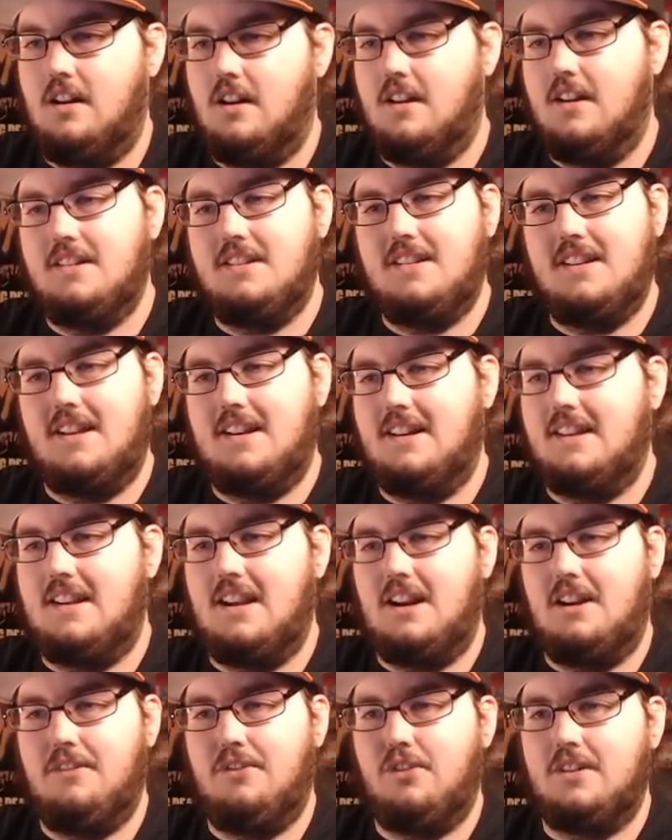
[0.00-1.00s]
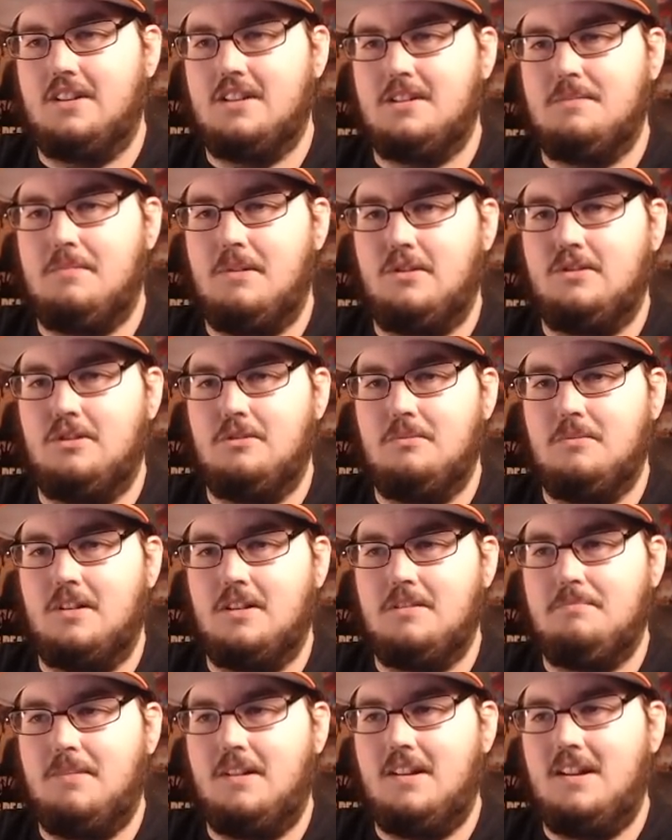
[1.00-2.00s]
Honestly, I didn't care for Dispo too
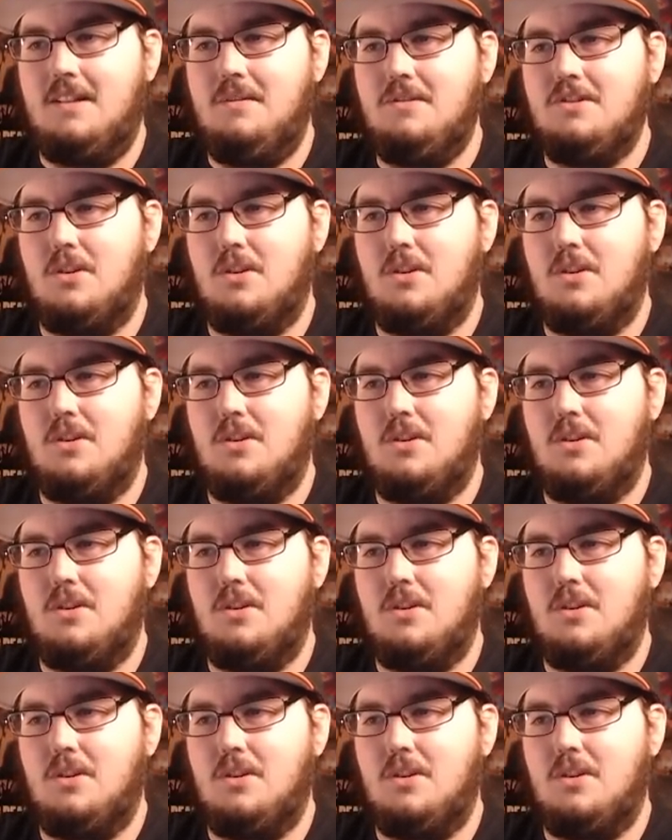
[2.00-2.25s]
much, but he